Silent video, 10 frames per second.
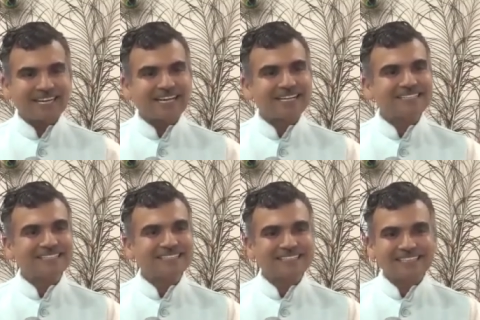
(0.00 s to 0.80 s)

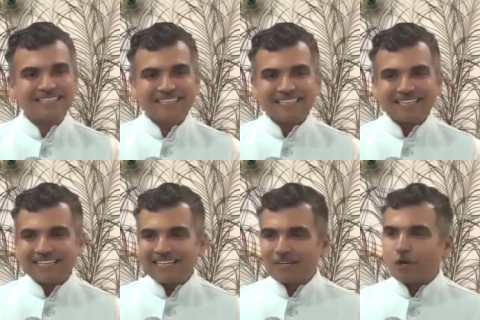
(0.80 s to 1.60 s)
and
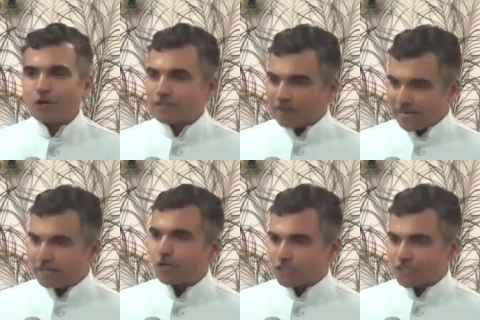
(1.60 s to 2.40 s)

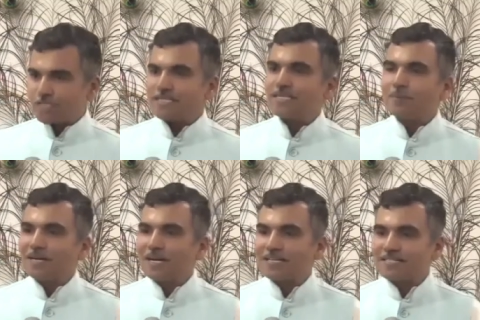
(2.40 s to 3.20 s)
right consciousness
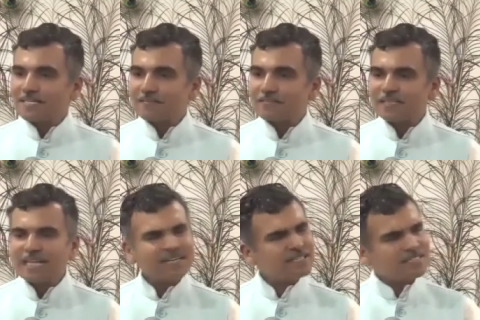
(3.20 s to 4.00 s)
among ourselves.
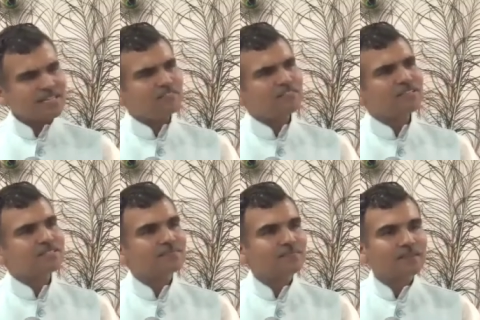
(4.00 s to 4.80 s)
That itself
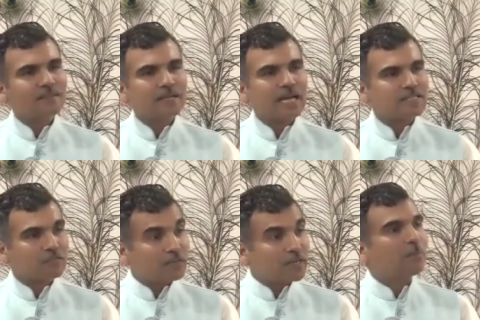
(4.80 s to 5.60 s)
has
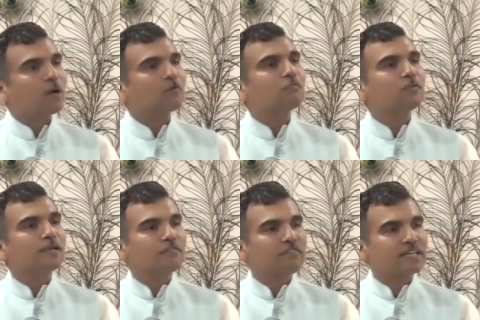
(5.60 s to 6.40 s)
a very
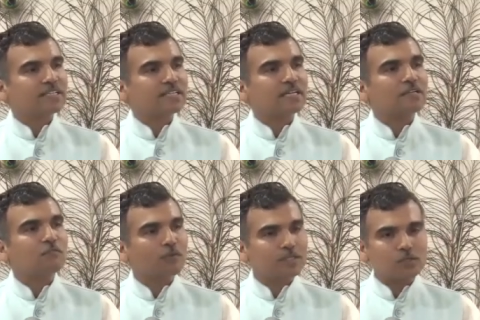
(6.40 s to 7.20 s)
powerful effect and
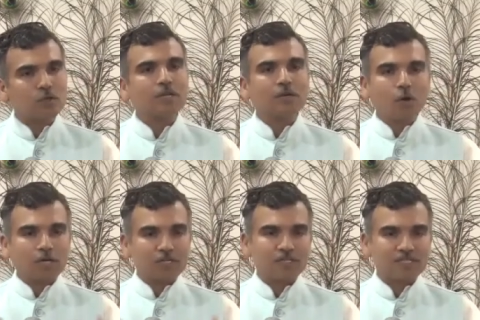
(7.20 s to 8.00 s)
influence on our
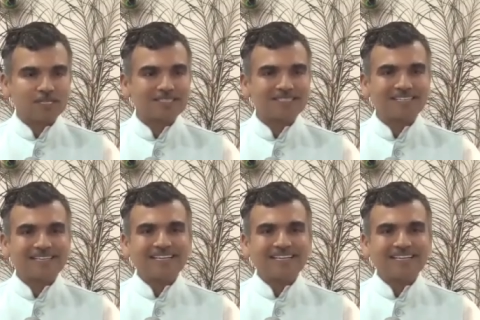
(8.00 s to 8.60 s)
consciousness.